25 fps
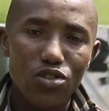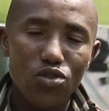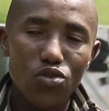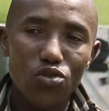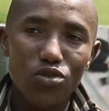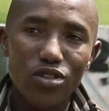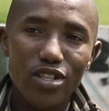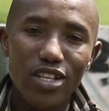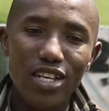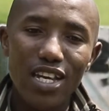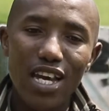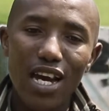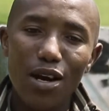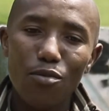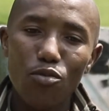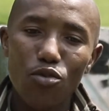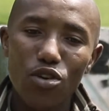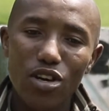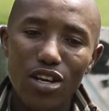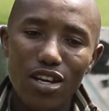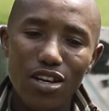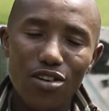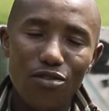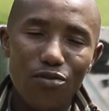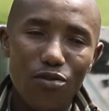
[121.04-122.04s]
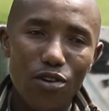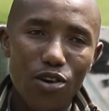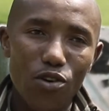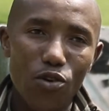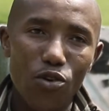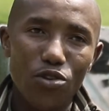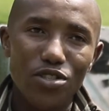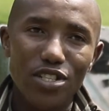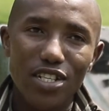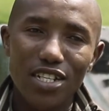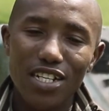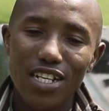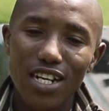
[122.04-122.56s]
Today I'm working for a
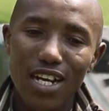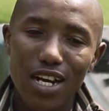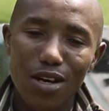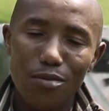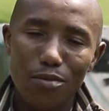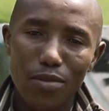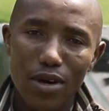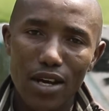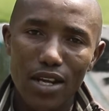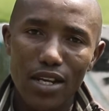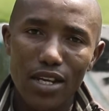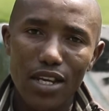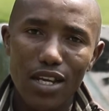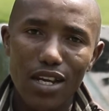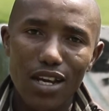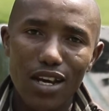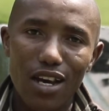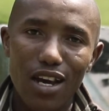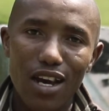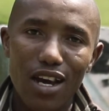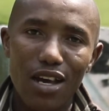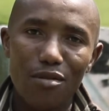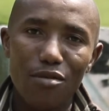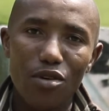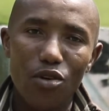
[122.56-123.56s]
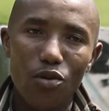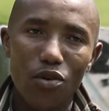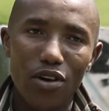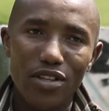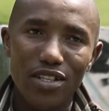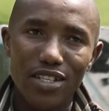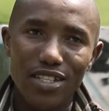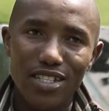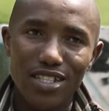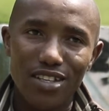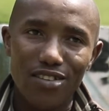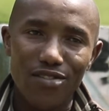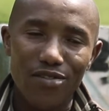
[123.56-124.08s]
construction company, I'm a
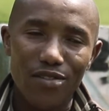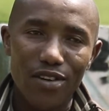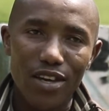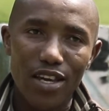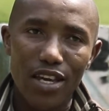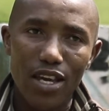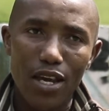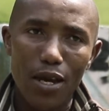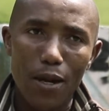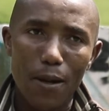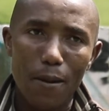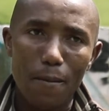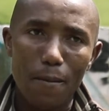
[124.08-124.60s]
qualified surveyor,